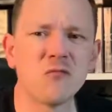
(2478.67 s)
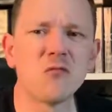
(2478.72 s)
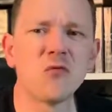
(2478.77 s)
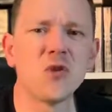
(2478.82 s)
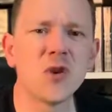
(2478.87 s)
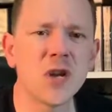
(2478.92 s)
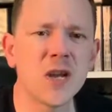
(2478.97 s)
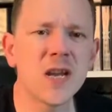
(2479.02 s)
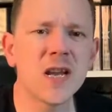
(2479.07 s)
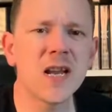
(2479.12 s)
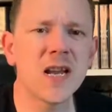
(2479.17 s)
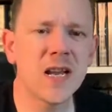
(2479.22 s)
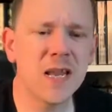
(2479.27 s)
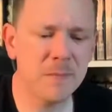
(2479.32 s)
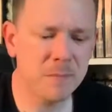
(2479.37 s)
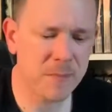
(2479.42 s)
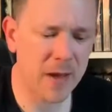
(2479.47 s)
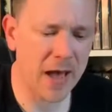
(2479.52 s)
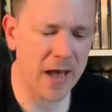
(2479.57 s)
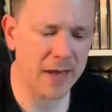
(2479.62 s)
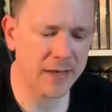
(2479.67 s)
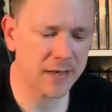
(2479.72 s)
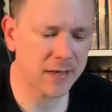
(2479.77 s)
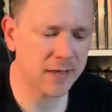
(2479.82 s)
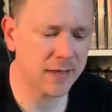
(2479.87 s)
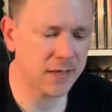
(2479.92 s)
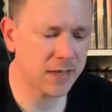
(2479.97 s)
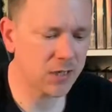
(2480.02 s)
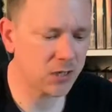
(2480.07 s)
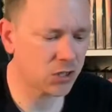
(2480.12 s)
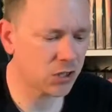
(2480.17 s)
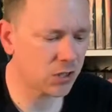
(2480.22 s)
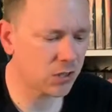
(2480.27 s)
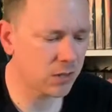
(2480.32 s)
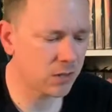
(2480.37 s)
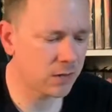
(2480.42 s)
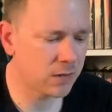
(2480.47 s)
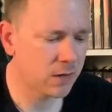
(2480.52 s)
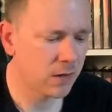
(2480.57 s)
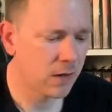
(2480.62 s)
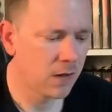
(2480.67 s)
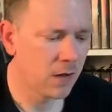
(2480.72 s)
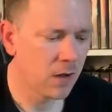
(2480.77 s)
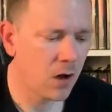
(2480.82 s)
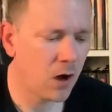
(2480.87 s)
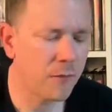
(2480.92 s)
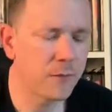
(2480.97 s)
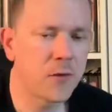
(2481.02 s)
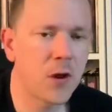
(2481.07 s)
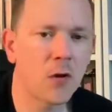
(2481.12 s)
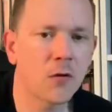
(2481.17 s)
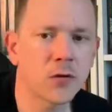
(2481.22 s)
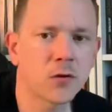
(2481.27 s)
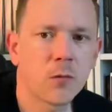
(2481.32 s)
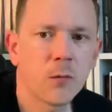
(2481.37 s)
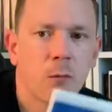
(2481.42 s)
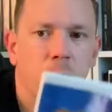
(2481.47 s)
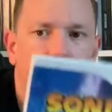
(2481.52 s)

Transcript: really bad condition. And I've noticed with